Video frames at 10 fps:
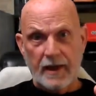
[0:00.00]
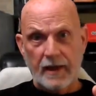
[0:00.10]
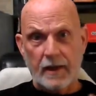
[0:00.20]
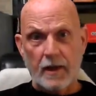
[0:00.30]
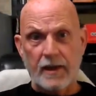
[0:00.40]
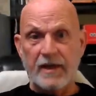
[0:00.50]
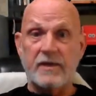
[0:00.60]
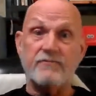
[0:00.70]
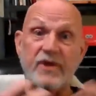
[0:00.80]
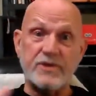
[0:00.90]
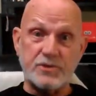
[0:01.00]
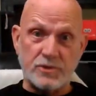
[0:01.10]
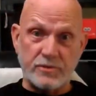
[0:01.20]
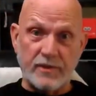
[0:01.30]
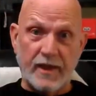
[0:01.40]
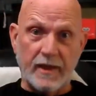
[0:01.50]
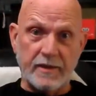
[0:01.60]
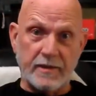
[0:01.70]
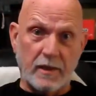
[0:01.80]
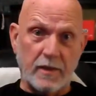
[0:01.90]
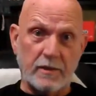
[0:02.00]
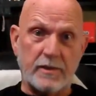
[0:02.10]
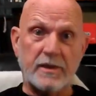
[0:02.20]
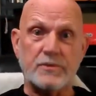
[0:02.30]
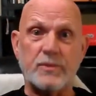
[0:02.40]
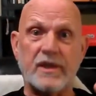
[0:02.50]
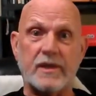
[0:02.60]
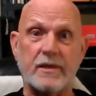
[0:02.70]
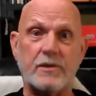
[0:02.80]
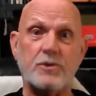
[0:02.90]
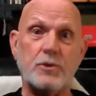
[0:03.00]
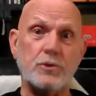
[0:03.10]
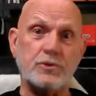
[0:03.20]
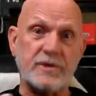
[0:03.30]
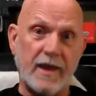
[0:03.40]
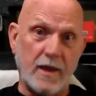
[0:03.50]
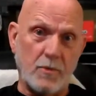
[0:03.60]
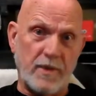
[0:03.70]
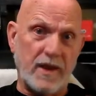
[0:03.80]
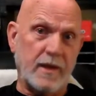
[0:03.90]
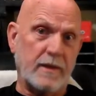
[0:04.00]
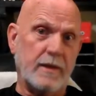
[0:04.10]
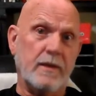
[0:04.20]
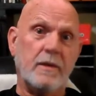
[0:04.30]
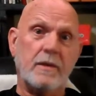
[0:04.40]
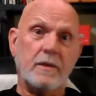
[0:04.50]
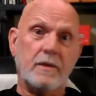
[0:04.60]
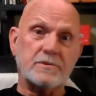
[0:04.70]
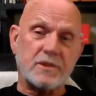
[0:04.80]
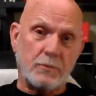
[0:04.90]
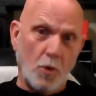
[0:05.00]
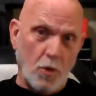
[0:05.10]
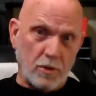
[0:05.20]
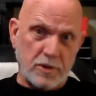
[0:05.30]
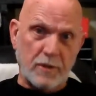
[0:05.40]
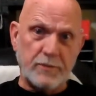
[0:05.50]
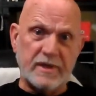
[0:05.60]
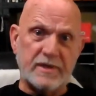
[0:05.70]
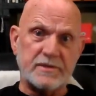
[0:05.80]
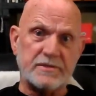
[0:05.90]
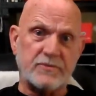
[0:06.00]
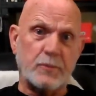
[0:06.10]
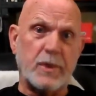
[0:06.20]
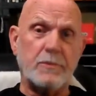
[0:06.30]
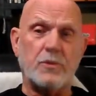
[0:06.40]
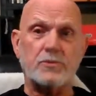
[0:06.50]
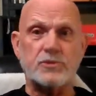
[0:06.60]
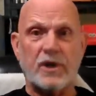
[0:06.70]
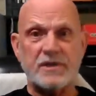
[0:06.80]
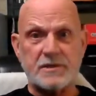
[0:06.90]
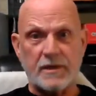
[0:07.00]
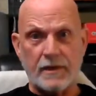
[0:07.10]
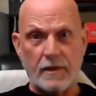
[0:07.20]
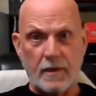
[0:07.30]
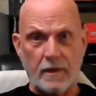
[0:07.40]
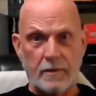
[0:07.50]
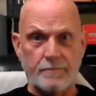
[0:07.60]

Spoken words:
an invention that is being used now by some oil companies and people tracing